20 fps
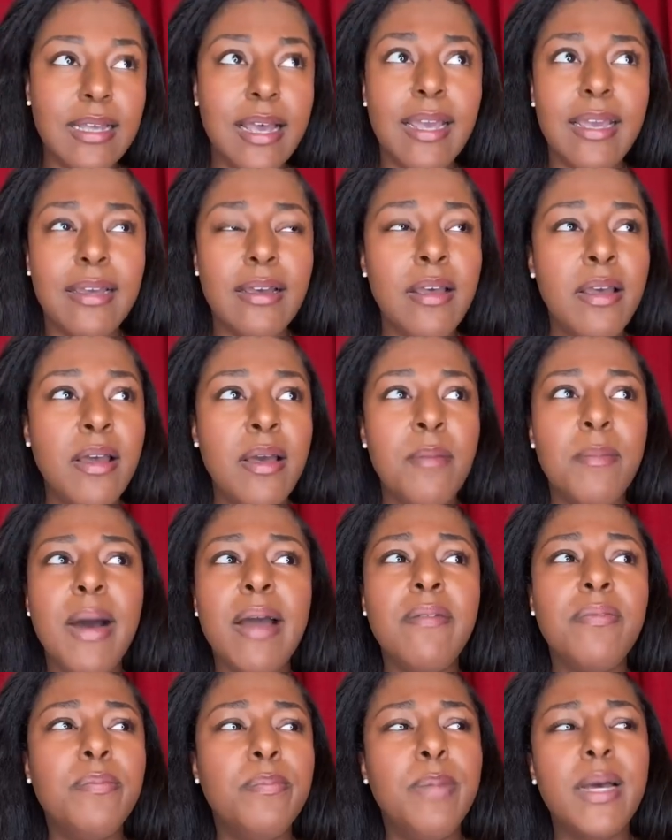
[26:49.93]
Like,
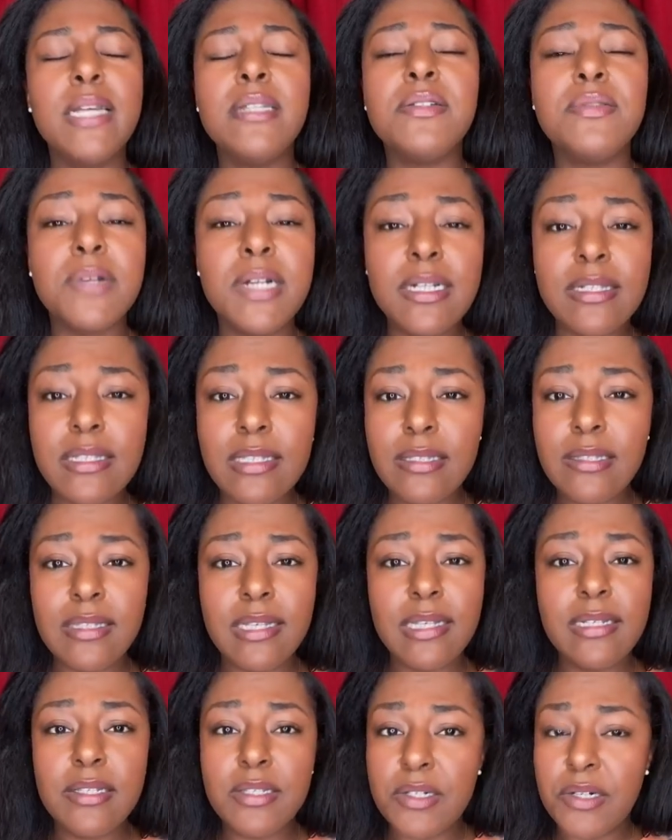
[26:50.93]
my best friend's
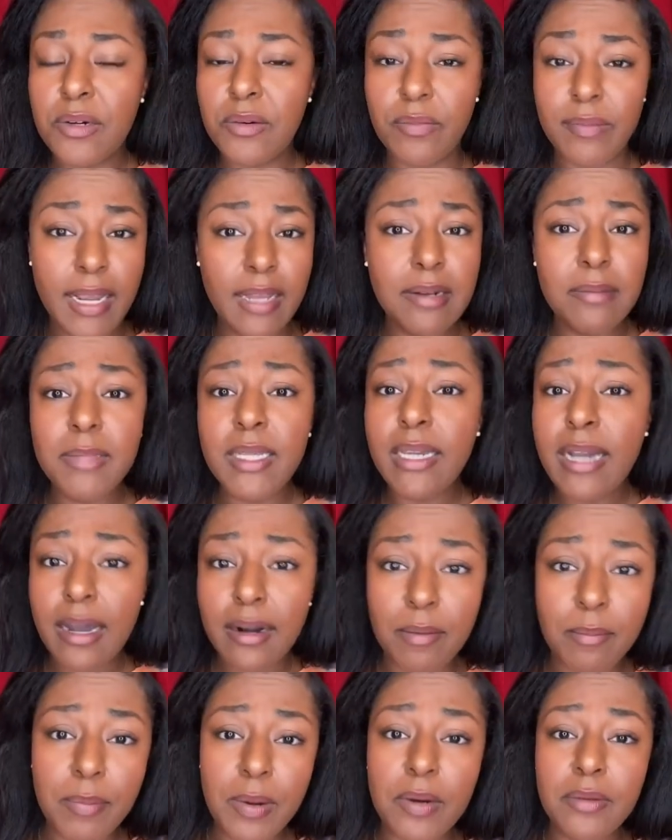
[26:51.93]
sister randomly
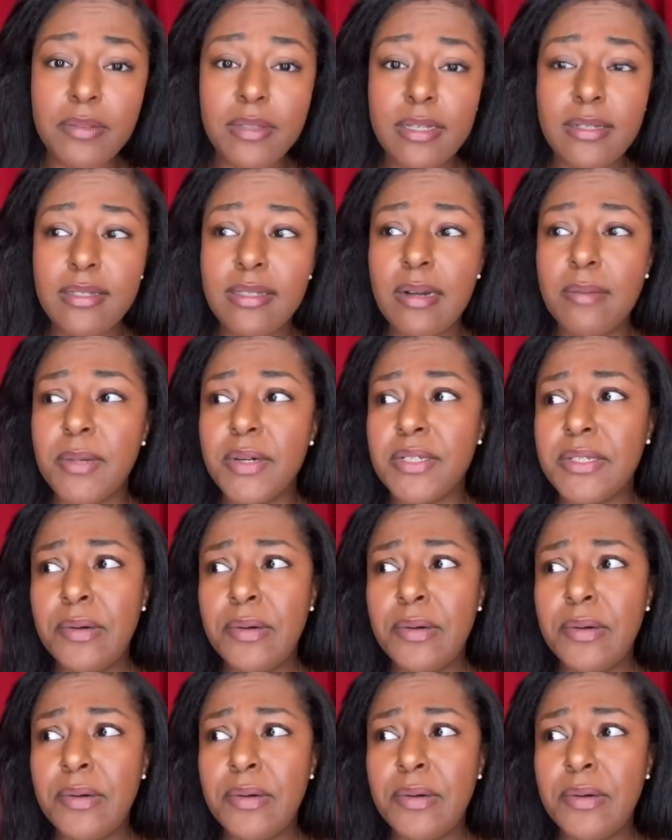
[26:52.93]
got a boat this summer.